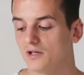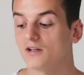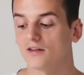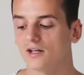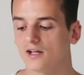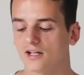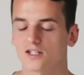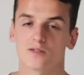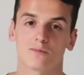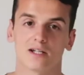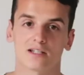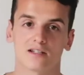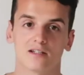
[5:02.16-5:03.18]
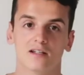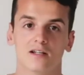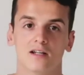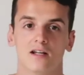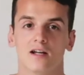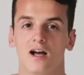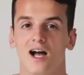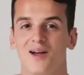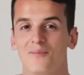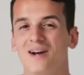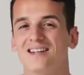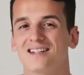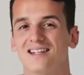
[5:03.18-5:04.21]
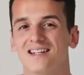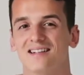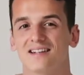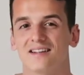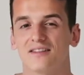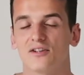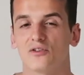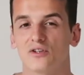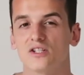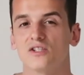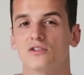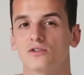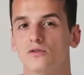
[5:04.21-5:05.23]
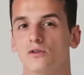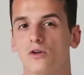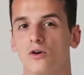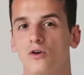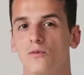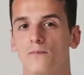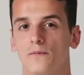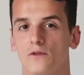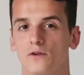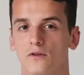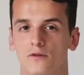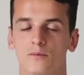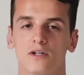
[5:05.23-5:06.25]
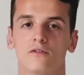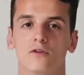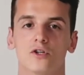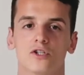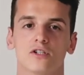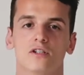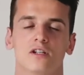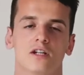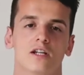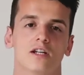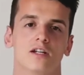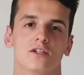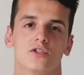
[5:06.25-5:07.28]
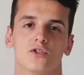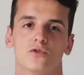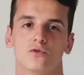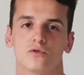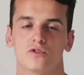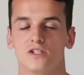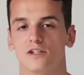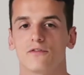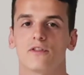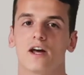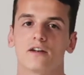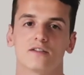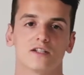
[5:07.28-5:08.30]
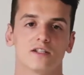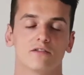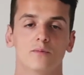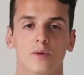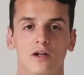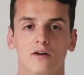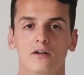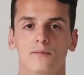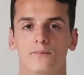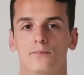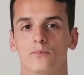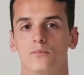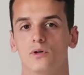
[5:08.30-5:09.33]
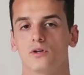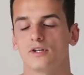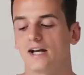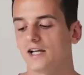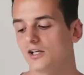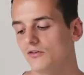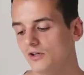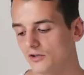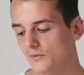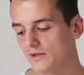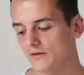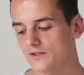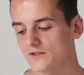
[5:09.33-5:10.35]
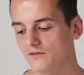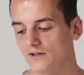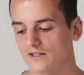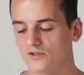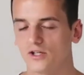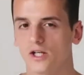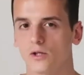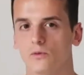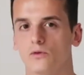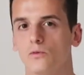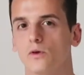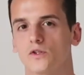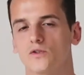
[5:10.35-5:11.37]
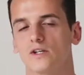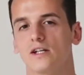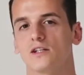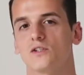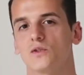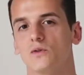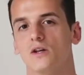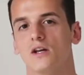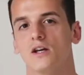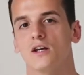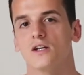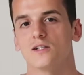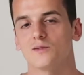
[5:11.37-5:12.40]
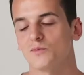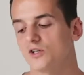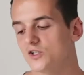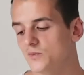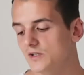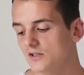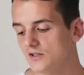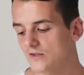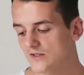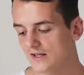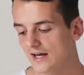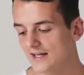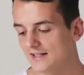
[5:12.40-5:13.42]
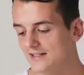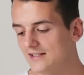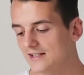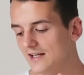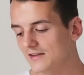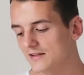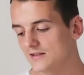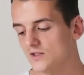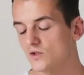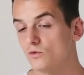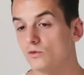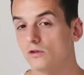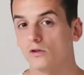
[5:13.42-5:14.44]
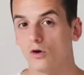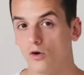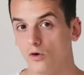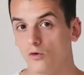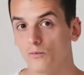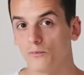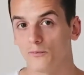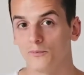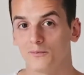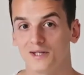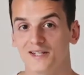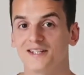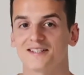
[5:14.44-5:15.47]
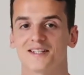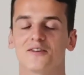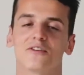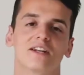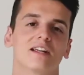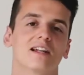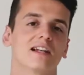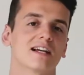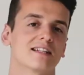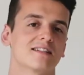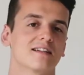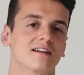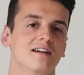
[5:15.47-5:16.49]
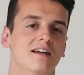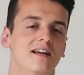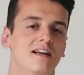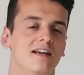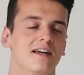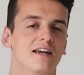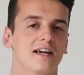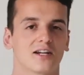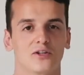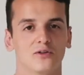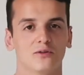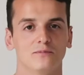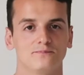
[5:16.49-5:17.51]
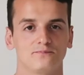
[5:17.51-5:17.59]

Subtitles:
better than I expected. I might get the original Google Home, not the mini version, to see if that is even better, but I can recommend this device to anyone who wants to get into smart speakers. I did get this Google Home Mini instead of an Alexa Echo